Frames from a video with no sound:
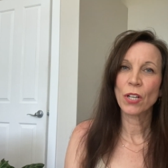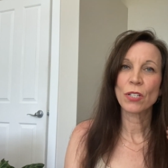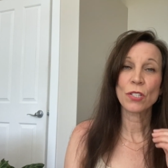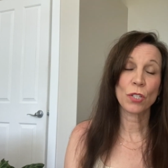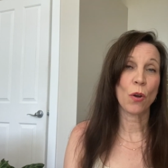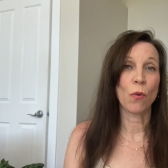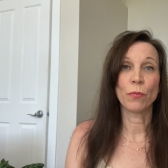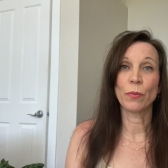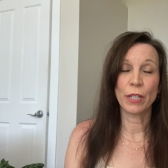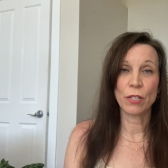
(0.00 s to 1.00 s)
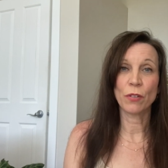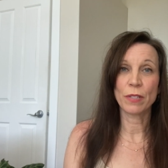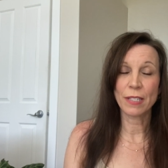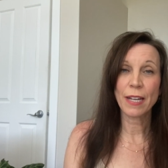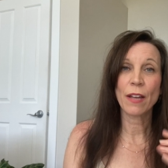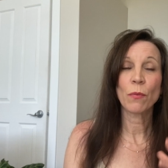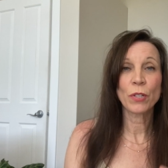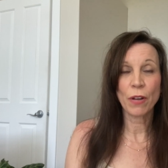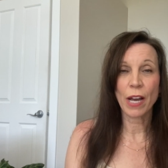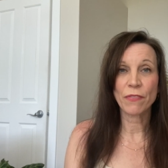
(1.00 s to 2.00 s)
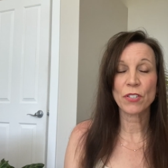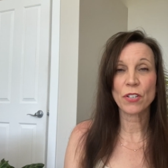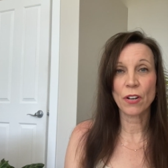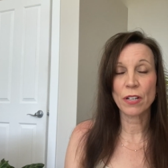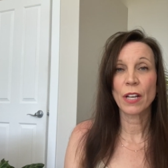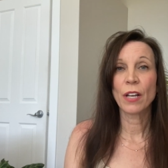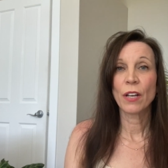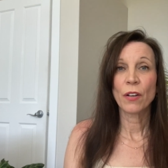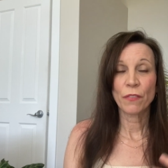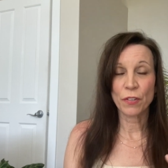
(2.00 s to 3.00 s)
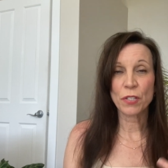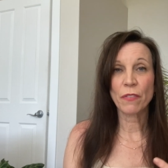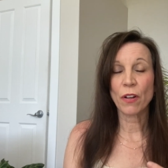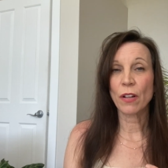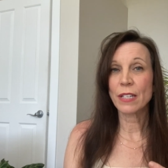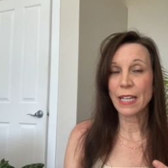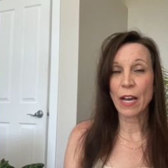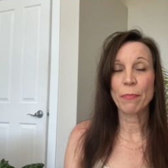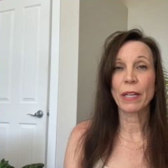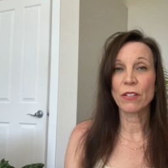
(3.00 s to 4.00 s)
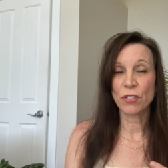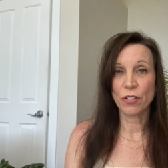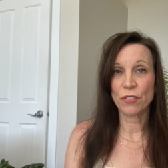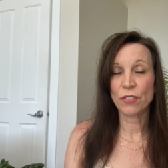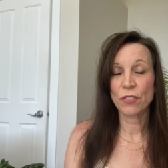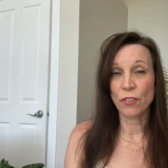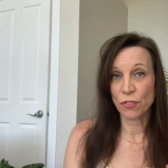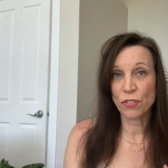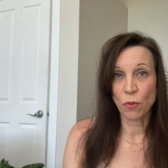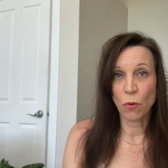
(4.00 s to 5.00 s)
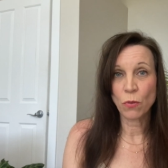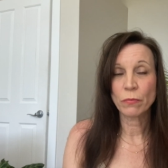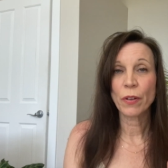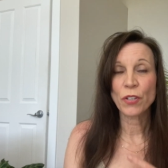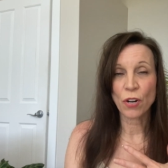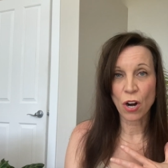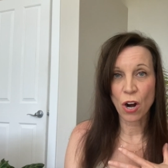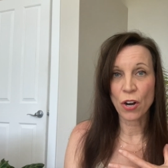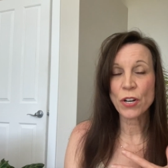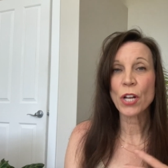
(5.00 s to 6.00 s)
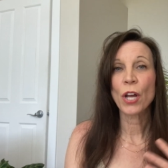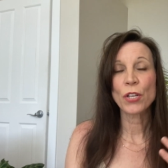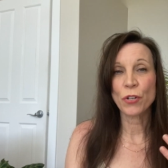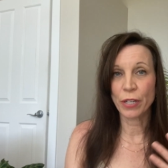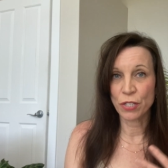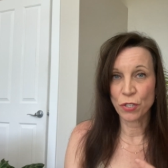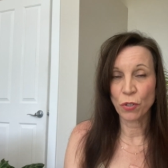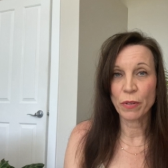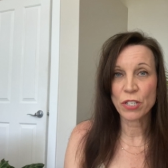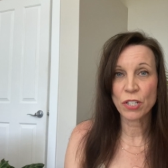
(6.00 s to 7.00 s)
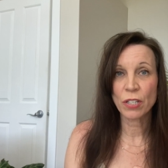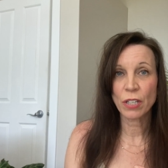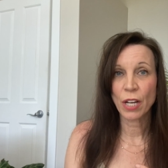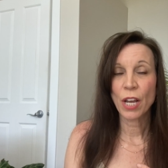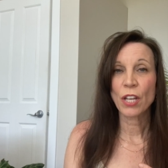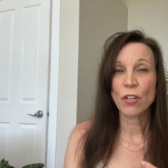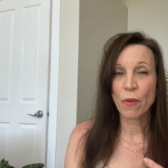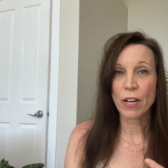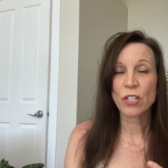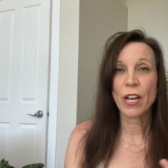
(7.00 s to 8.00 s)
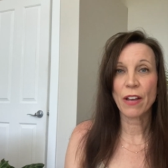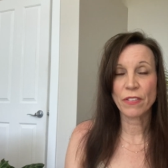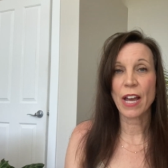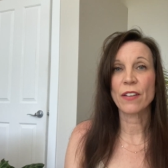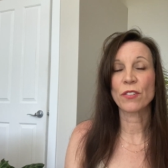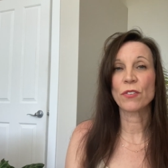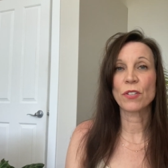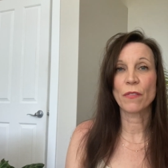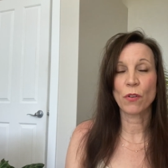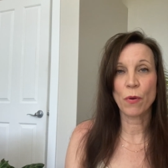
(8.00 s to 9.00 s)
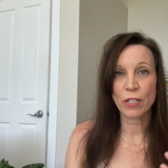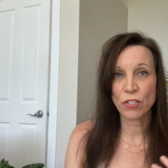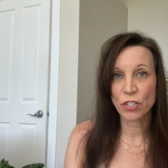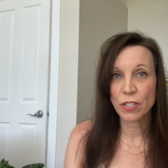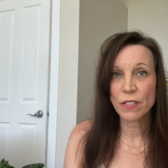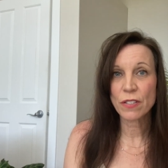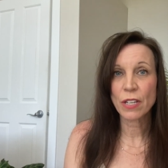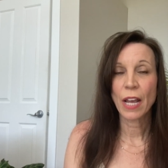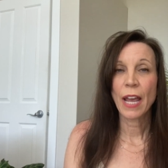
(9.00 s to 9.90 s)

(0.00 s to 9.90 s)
so what do you do instead? Well, you have to start, first of all, tapping into your, your soul, your heart, your intuition. You actually have to ask yourself questions